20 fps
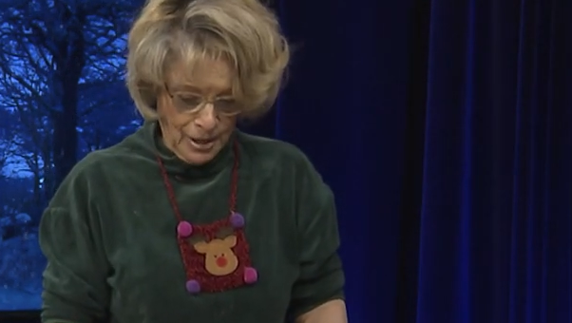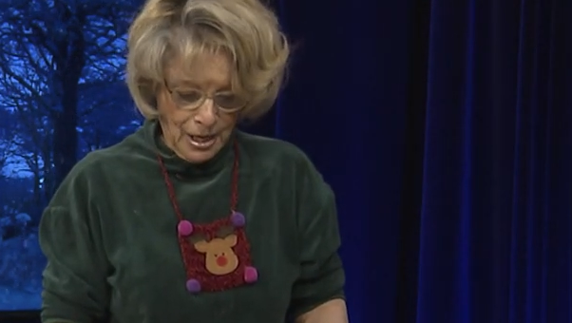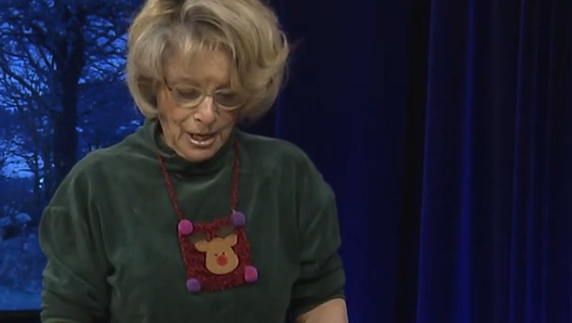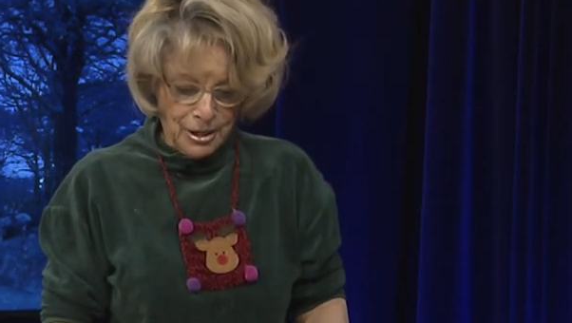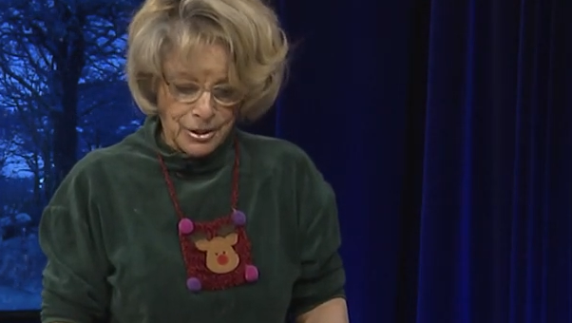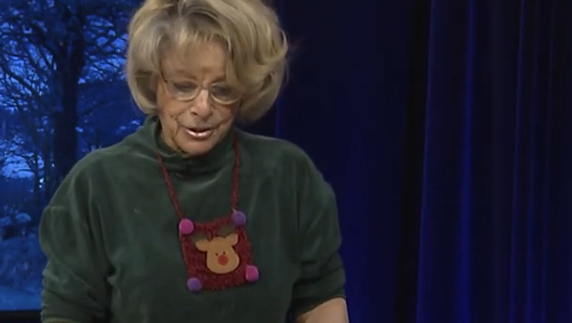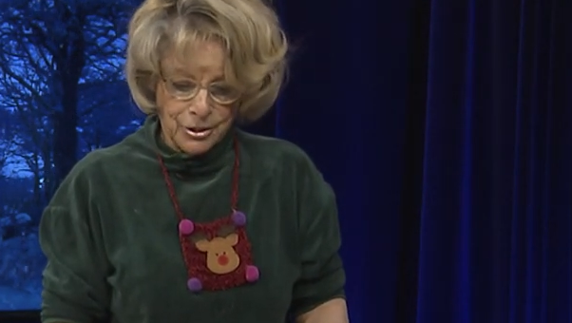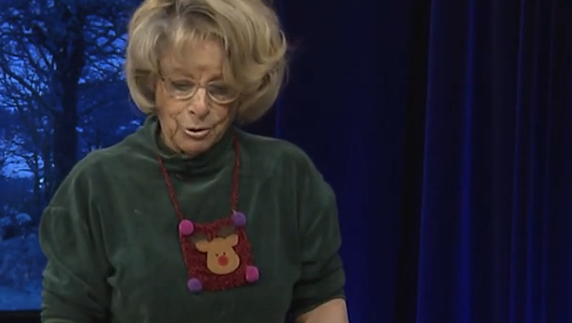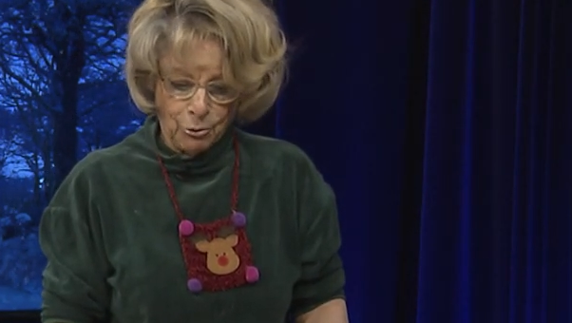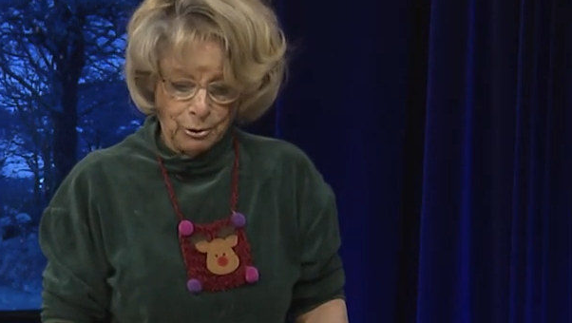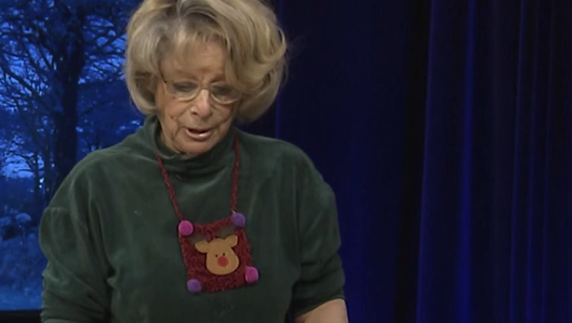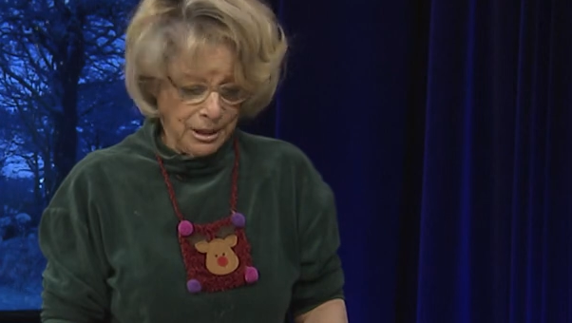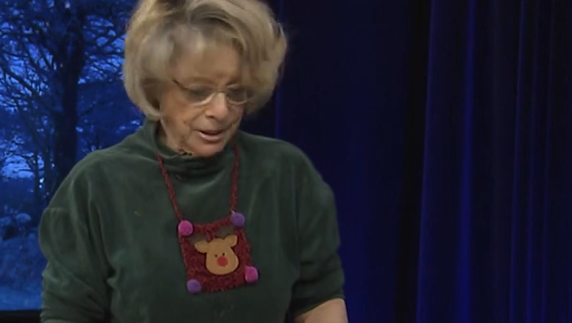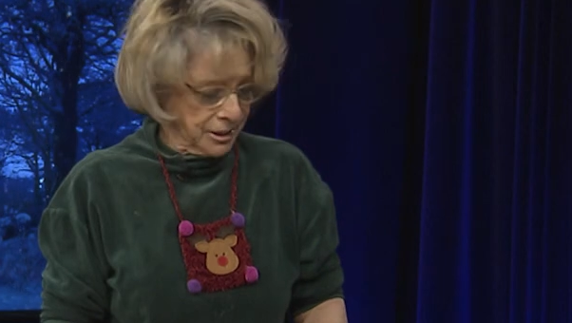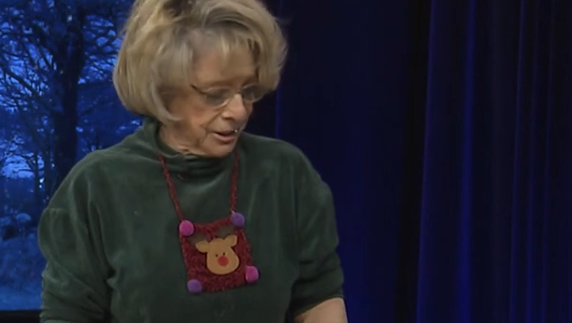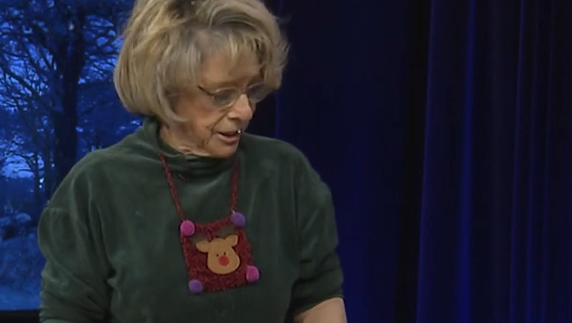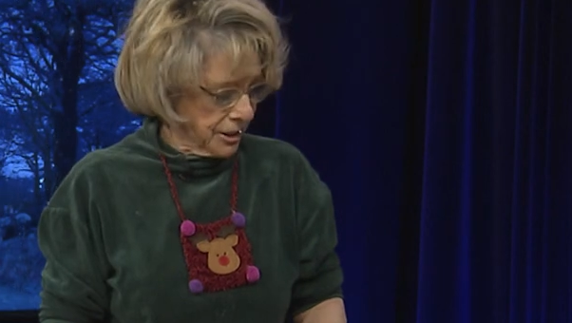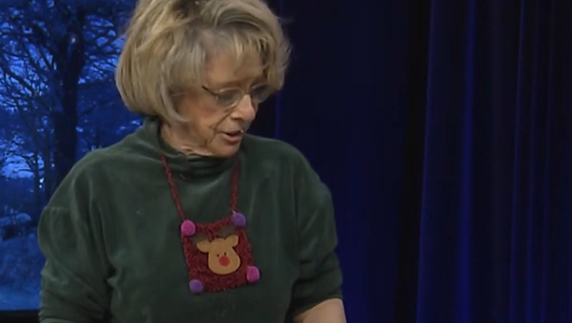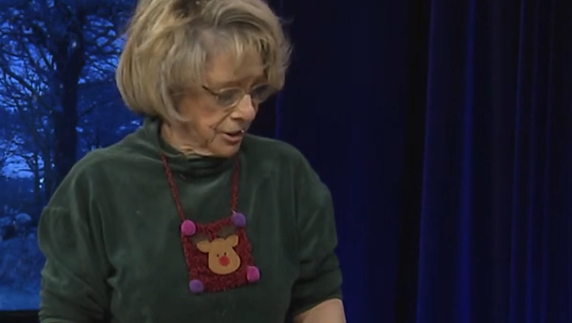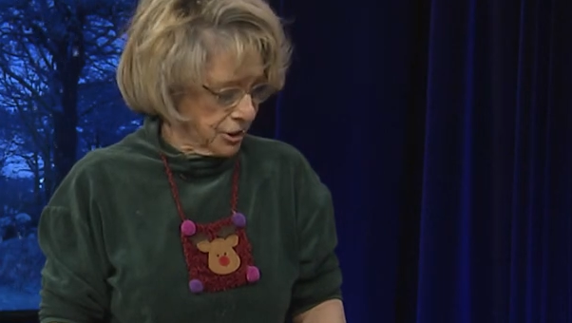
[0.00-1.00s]
So let's
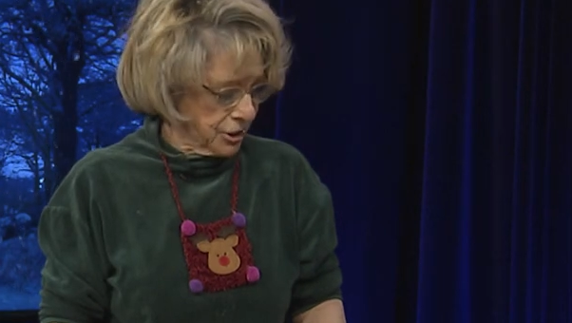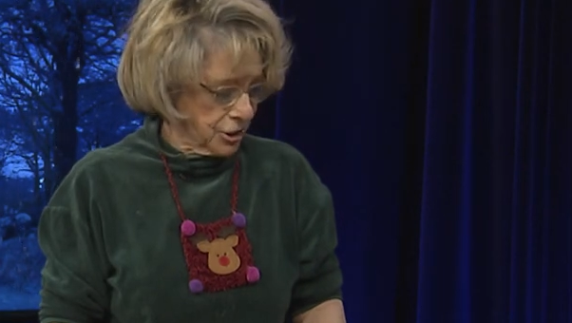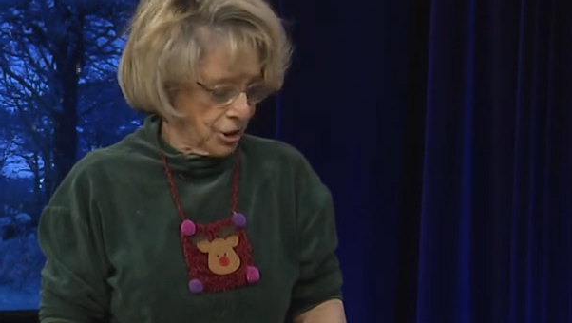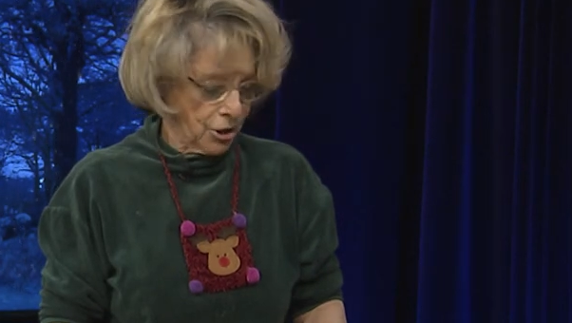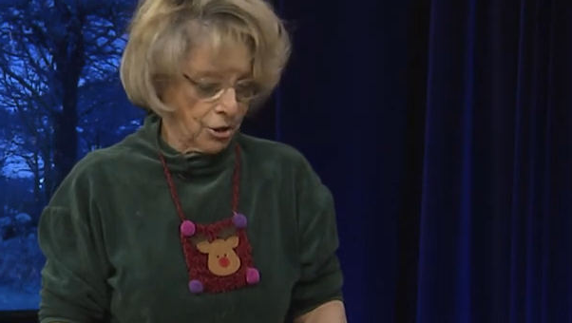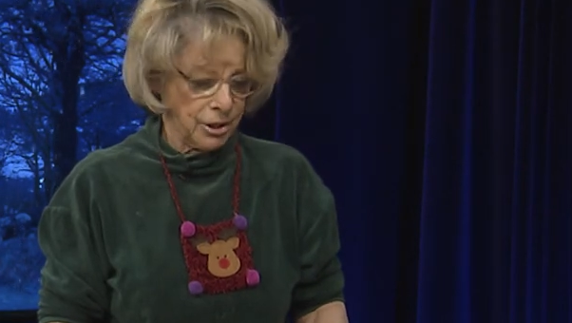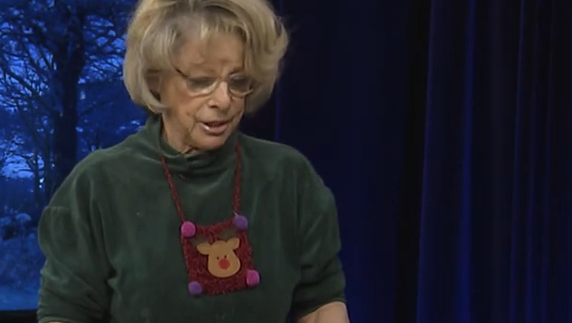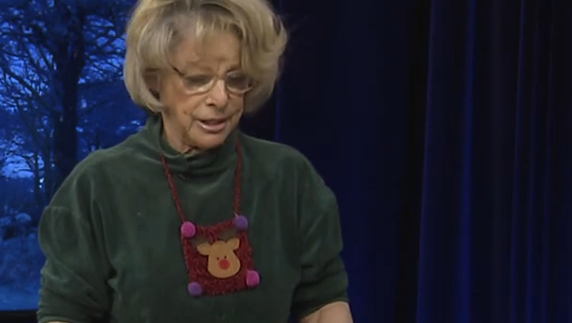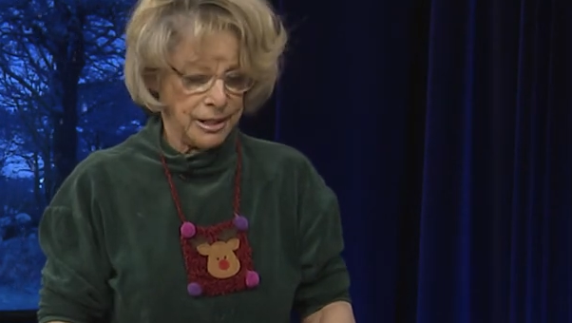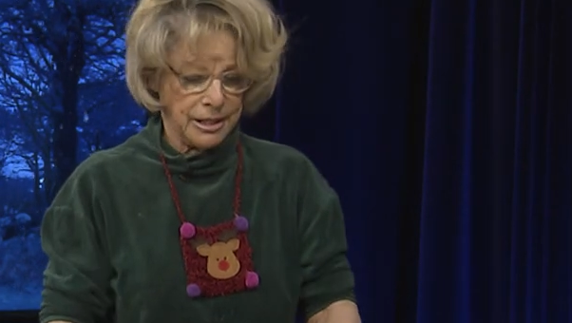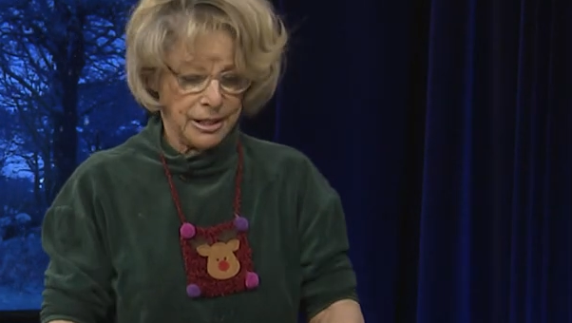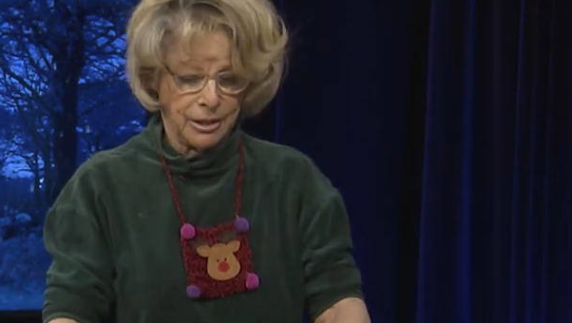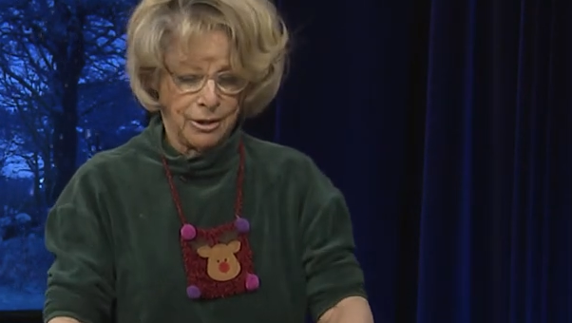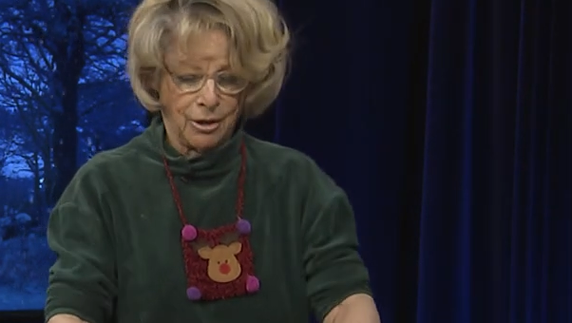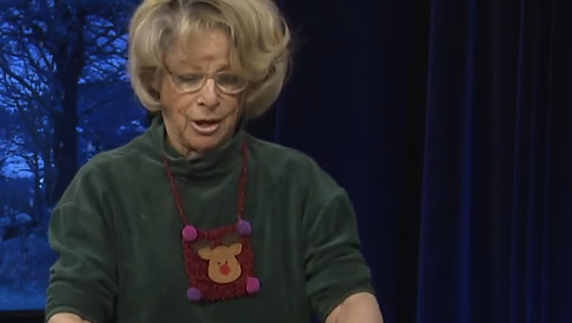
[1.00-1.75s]
get started here.